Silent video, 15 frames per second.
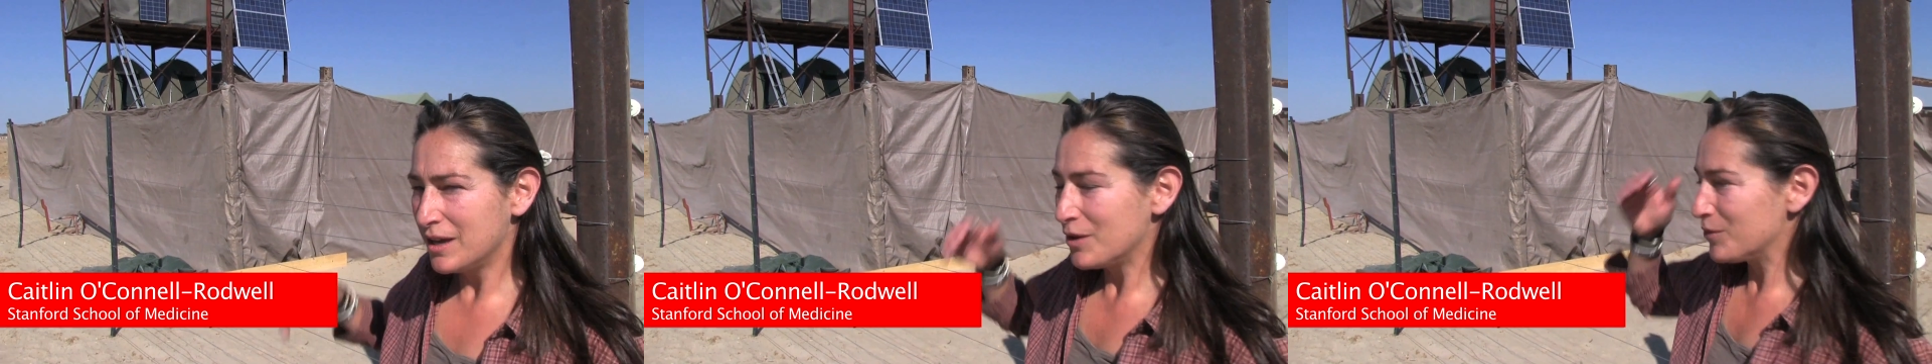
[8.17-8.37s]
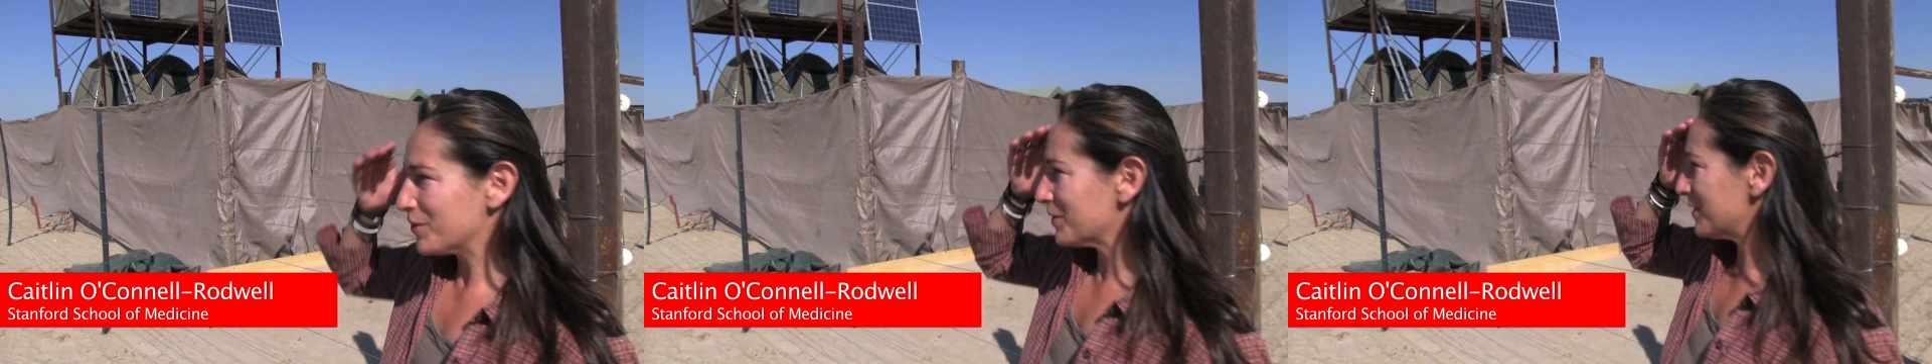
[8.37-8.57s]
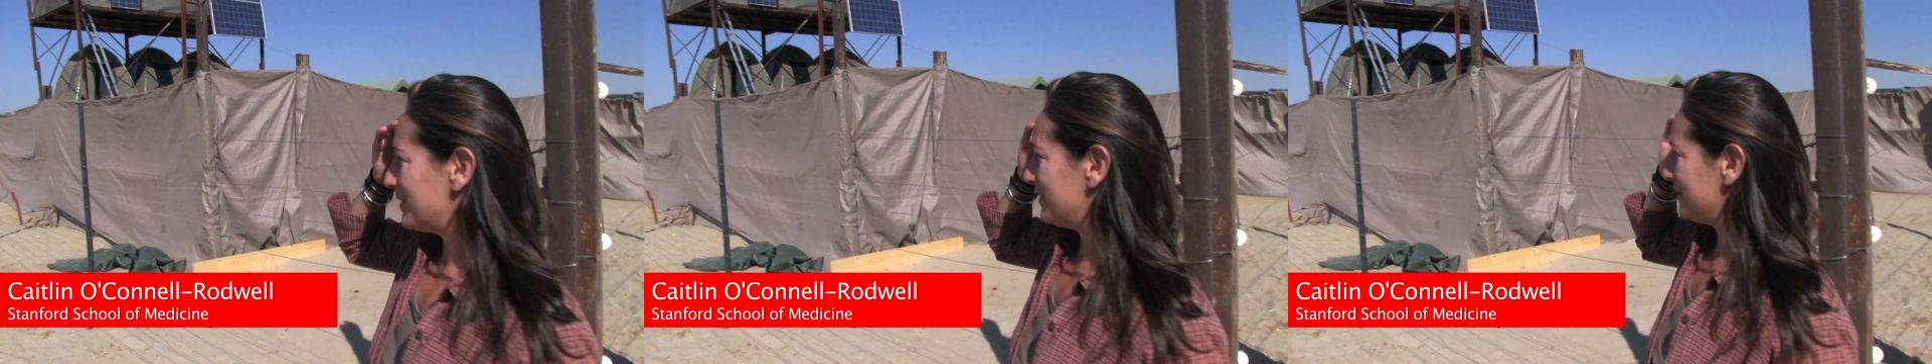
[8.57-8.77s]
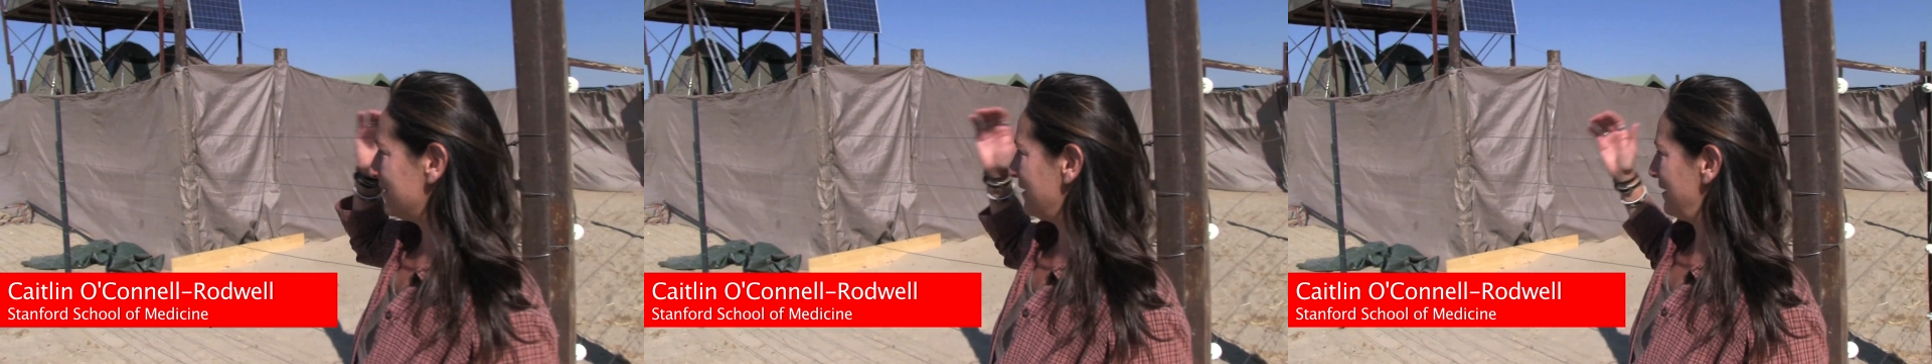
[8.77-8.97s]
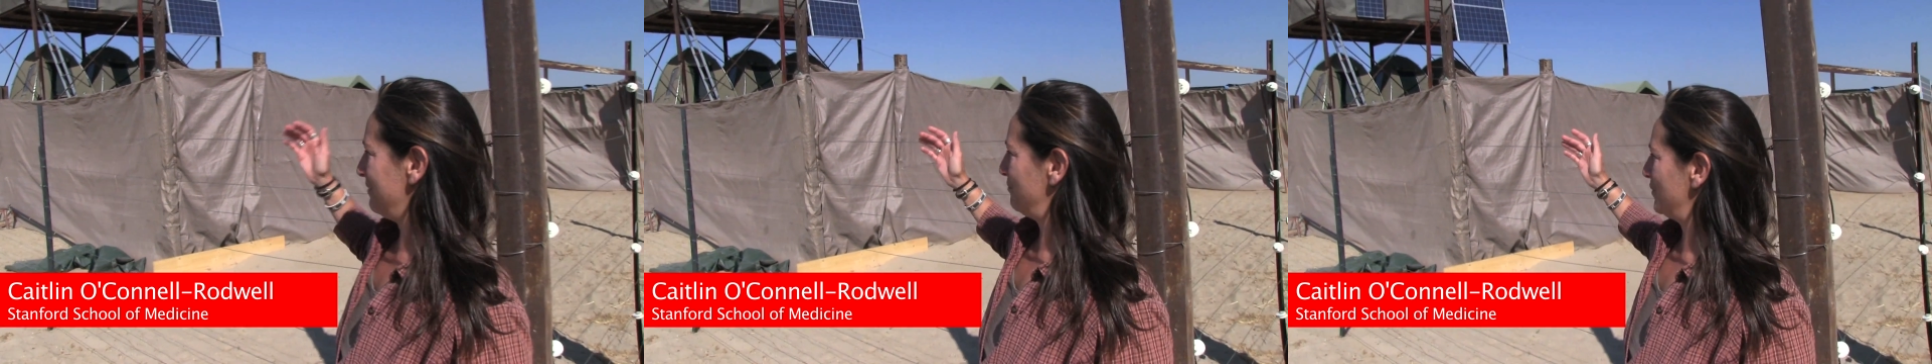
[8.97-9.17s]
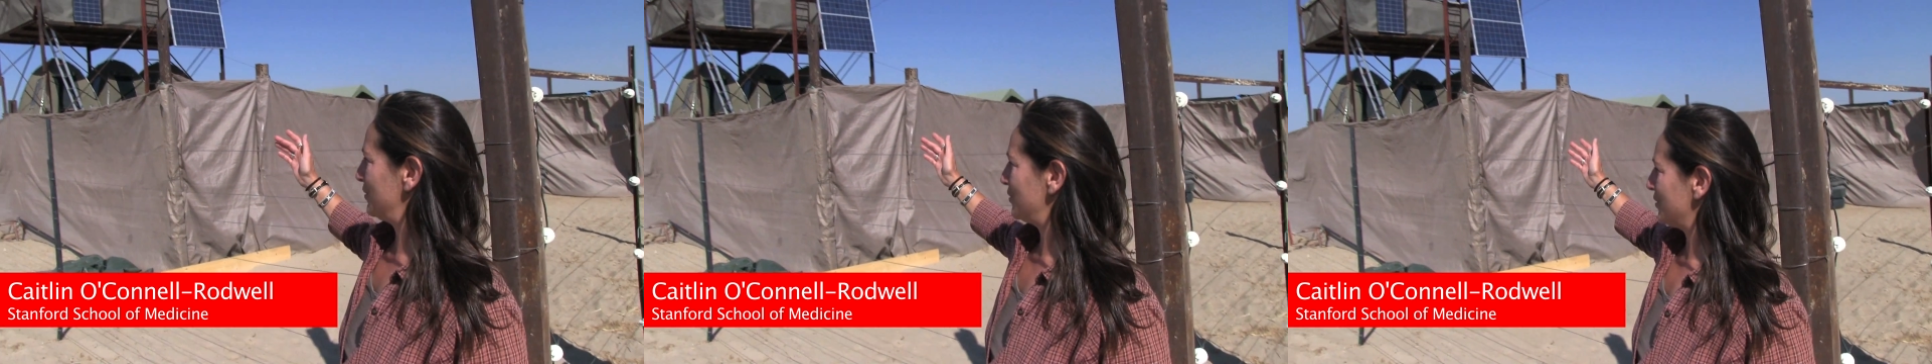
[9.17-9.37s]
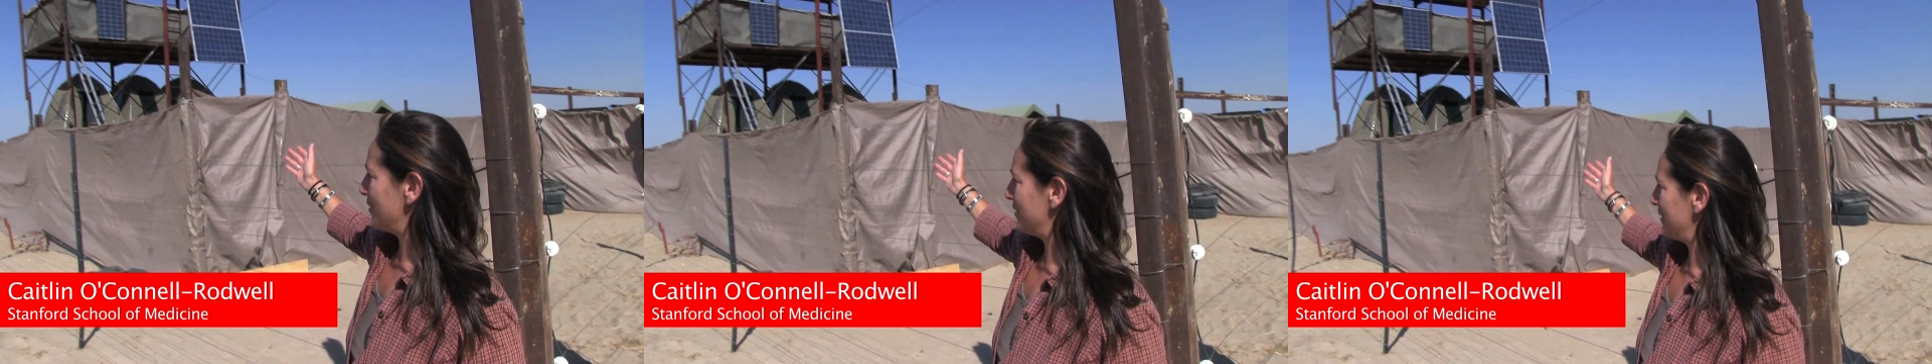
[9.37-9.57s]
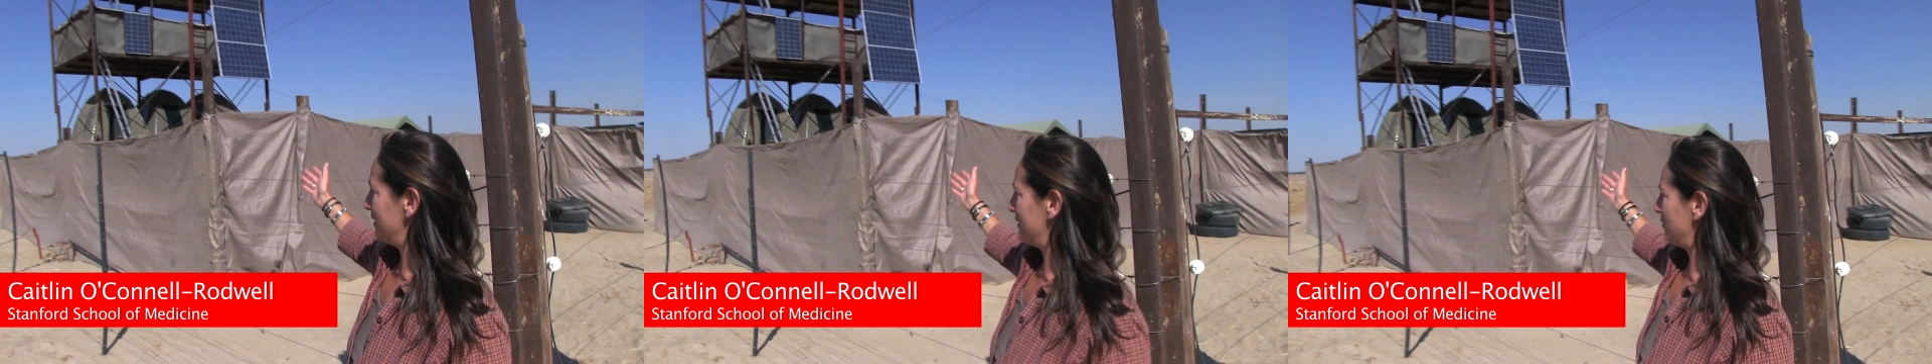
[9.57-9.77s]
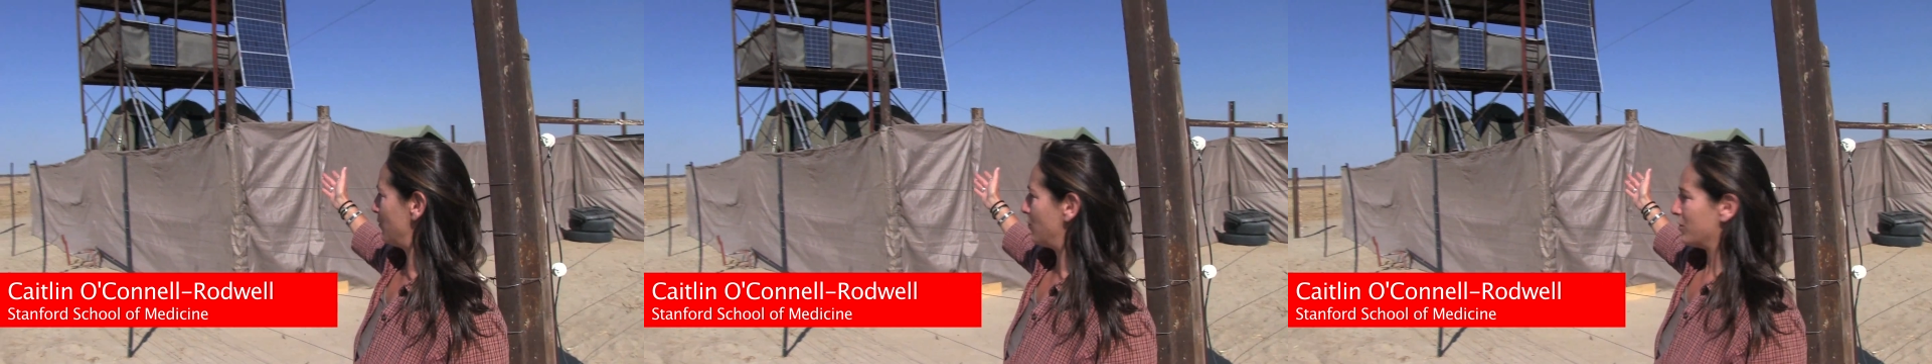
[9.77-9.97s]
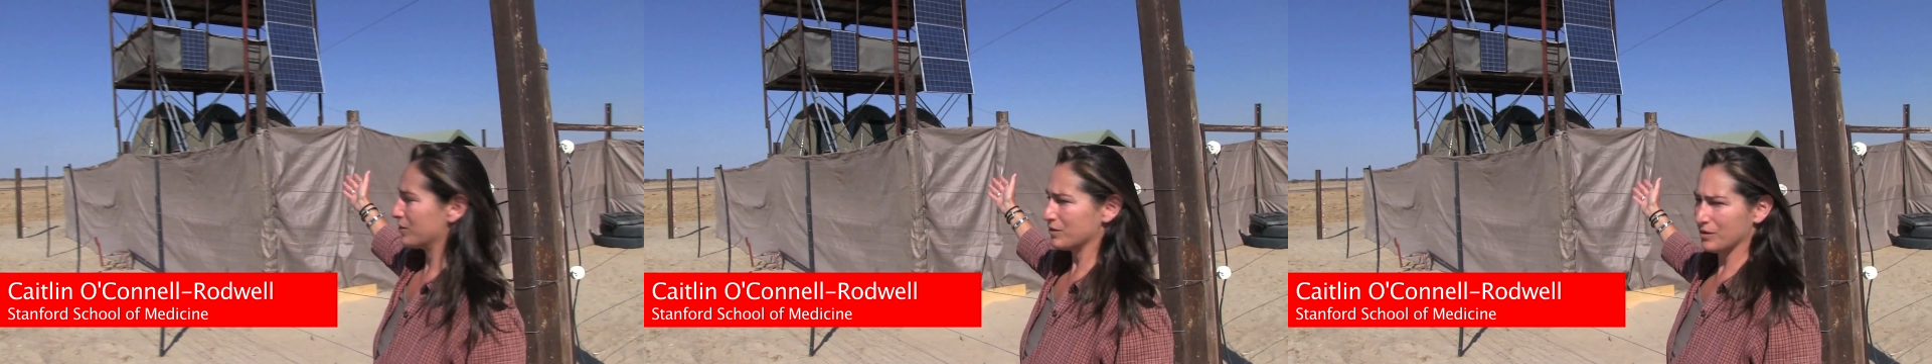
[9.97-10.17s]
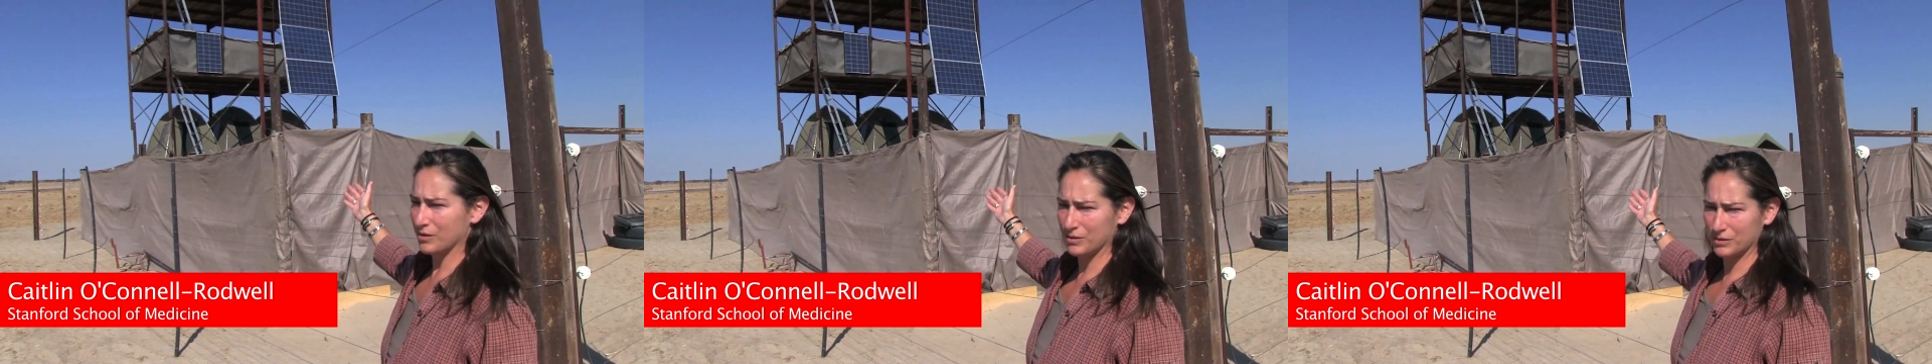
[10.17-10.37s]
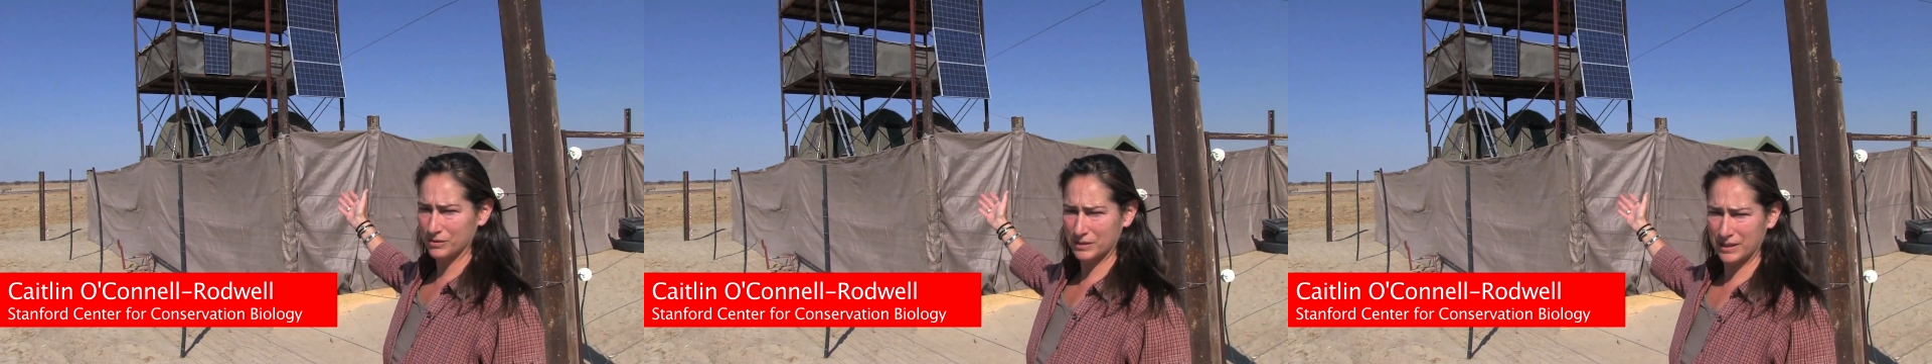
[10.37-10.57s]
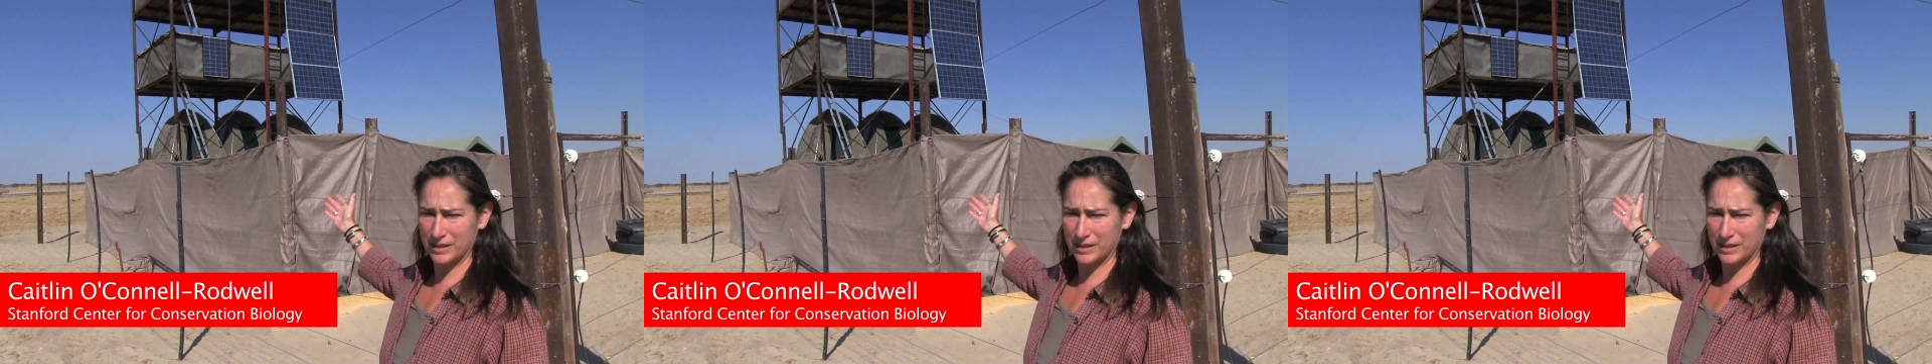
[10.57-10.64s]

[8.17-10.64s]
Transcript: We're here at Mushara Waterhole